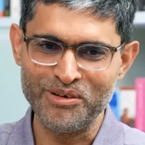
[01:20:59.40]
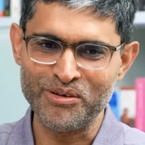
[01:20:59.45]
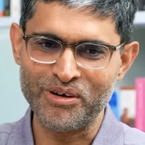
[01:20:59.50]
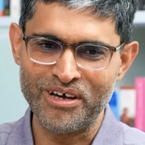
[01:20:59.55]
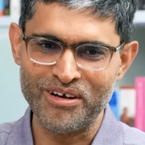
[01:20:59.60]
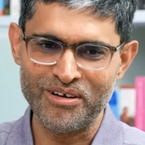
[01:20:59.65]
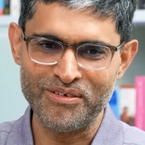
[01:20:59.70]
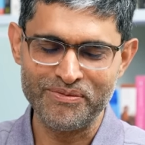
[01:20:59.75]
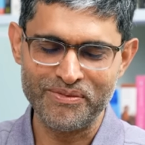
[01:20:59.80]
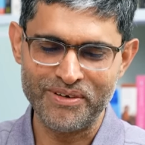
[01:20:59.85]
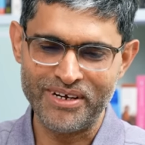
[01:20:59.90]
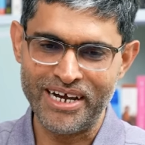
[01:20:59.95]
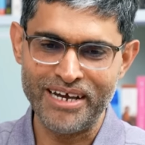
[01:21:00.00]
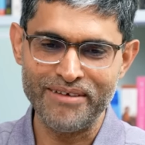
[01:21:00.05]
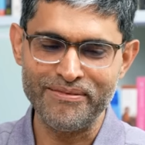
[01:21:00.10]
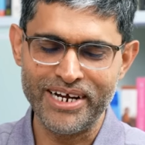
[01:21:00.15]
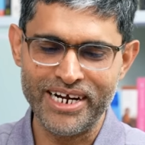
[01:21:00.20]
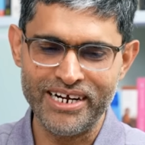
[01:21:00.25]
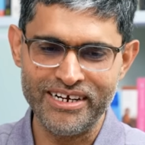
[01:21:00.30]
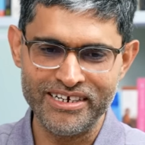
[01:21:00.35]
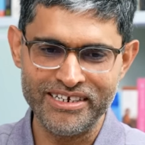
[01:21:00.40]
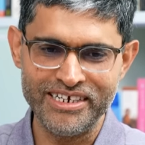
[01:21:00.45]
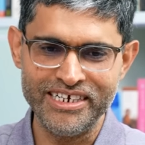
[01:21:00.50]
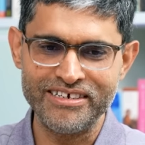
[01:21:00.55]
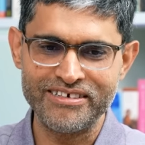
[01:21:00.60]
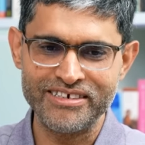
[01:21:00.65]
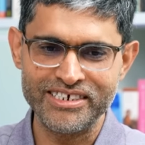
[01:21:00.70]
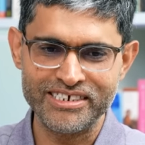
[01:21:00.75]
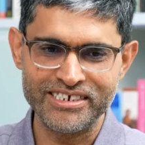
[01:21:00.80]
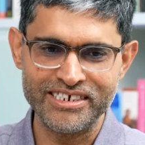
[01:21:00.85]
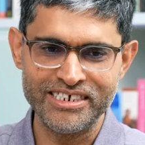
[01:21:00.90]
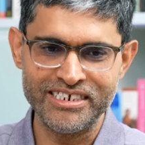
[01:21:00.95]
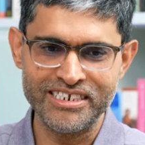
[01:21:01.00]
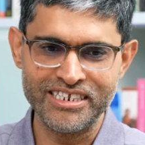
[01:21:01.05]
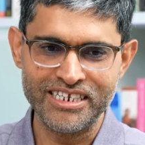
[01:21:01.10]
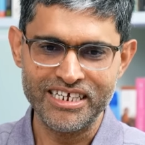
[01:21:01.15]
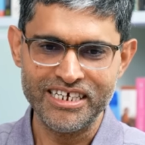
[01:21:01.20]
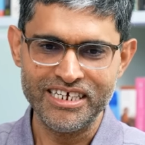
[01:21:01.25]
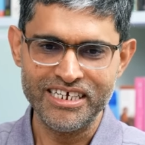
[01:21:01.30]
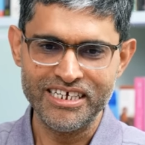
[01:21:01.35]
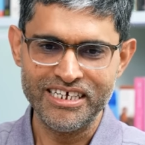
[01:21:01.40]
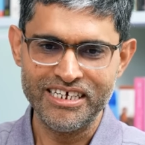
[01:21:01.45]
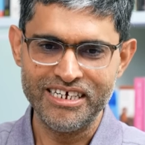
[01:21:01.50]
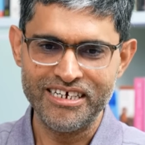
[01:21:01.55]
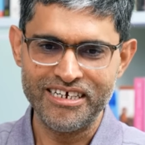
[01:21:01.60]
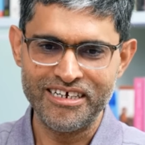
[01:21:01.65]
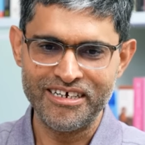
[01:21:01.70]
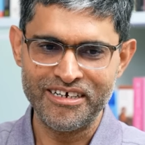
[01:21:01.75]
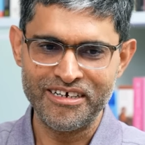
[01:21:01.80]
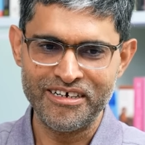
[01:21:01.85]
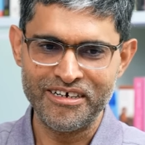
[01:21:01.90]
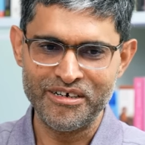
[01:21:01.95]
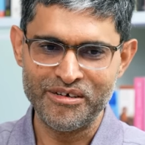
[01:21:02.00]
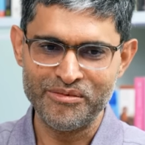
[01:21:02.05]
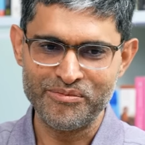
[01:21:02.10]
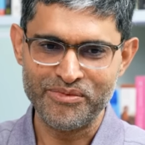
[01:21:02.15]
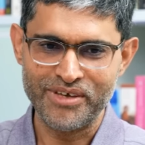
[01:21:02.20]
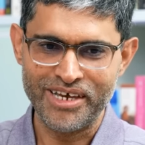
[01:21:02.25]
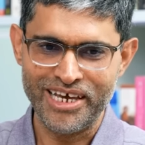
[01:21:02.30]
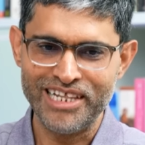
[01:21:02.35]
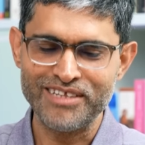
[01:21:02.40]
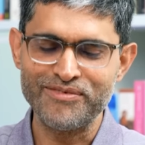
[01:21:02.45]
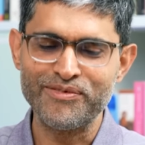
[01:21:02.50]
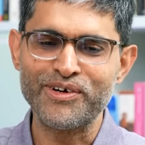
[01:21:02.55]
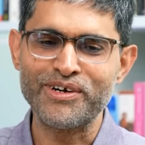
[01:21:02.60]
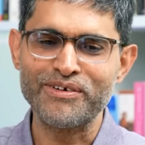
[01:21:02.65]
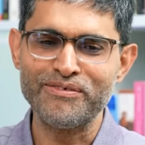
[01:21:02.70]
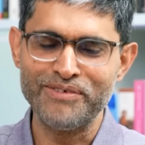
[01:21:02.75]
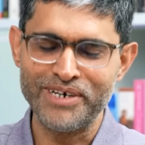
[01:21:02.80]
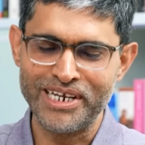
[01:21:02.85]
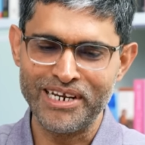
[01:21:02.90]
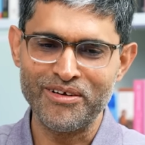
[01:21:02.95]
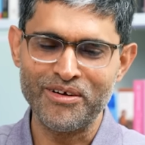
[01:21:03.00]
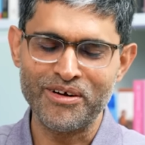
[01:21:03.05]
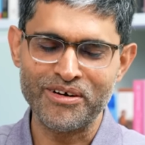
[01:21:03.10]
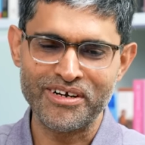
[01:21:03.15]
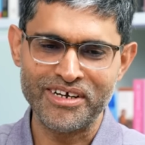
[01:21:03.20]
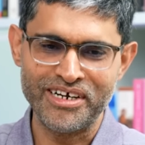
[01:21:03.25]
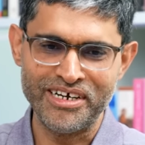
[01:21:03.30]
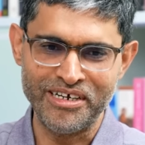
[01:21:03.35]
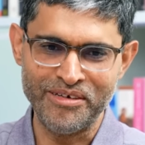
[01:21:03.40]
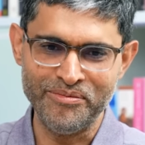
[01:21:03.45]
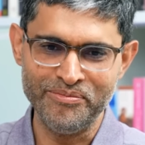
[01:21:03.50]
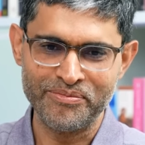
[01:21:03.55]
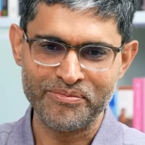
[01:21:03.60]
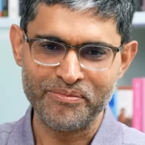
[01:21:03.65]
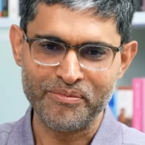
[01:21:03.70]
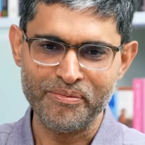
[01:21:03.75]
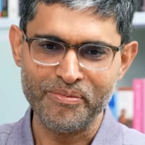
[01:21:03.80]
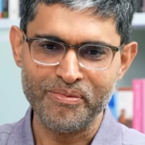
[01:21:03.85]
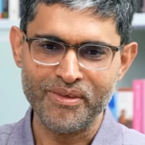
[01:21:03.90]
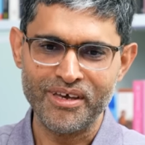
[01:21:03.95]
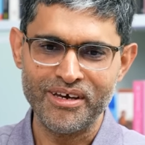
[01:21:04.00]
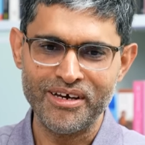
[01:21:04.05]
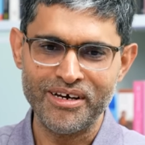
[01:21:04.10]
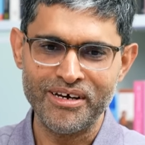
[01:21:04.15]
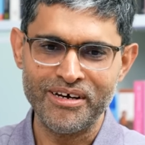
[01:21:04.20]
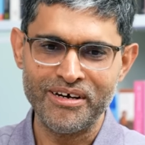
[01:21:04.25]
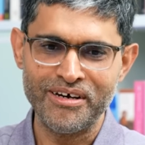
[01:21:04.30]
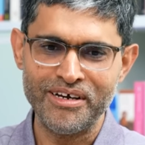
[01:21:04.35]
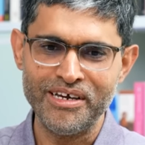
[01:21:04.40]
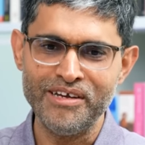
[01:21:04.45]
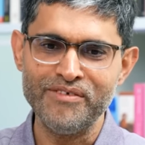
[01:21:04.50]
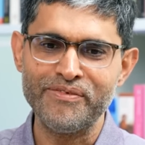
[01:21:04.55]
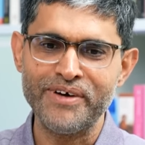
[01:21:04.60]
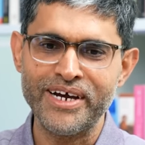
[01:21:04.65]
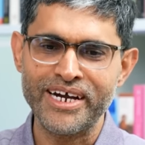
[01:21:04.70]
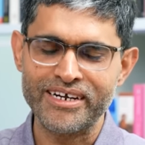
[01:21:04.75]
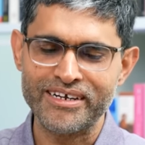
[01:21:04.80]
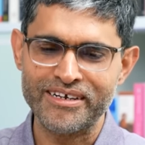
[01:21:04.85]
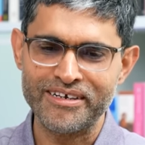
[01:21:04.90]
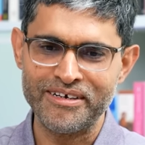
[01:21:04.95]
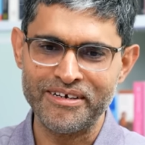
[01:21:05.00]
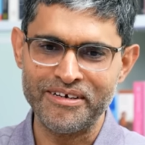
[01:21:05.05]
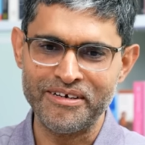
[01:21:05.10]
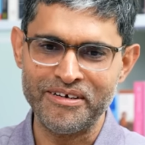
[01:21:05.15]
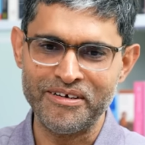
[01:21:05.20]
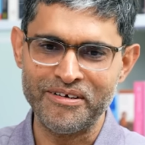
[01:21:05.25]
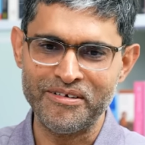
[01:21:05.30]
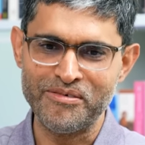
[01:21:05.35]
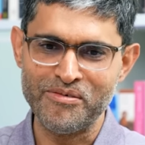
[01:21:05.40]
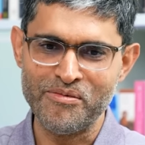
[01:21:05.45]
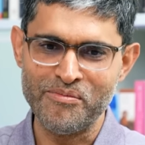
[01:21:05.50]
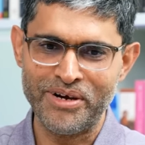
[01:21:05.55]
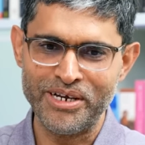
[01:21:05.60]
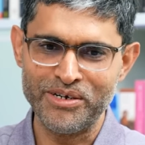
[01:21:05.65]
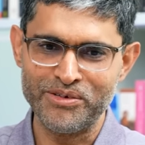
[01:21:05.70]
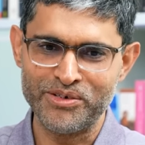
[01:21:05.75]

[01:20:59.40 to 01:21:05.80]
look, I've had an interest in um, health for a very long time. Uh, in fact, uh, my